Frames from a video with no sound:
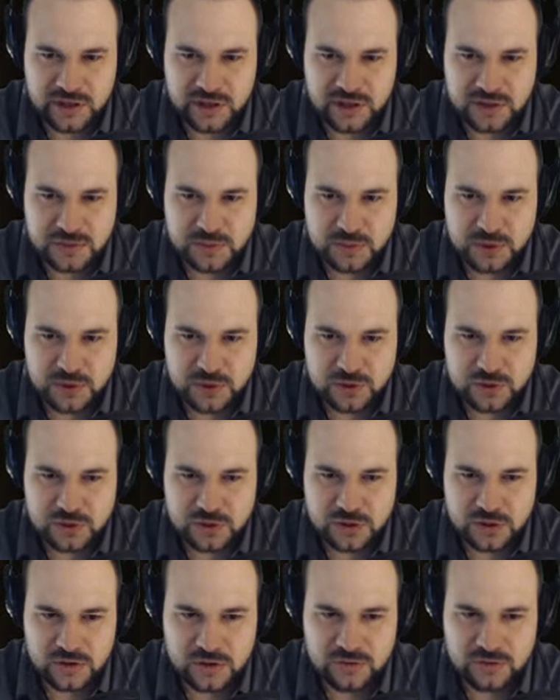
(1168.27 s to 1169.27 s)
as per
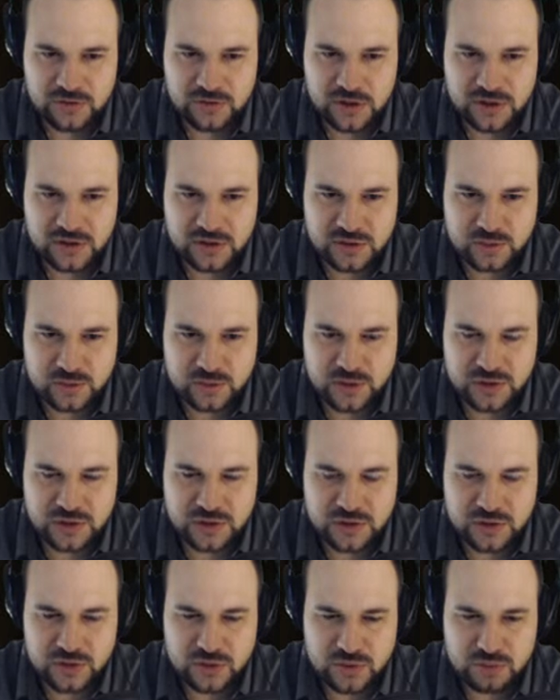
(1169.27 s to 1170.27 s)
usual, our friend
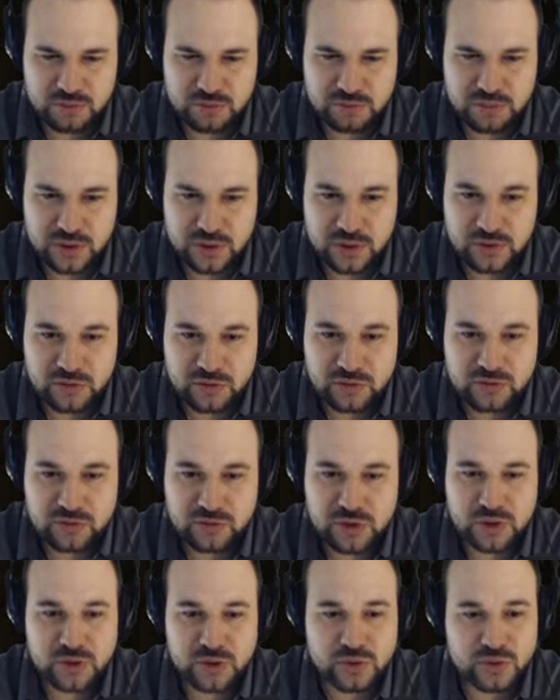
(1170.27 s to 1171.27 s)
Monsieur
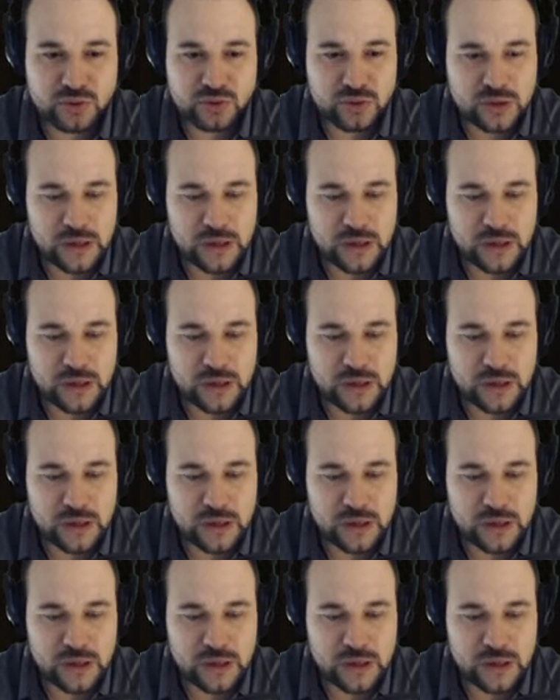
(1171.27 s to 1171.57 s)
Peru.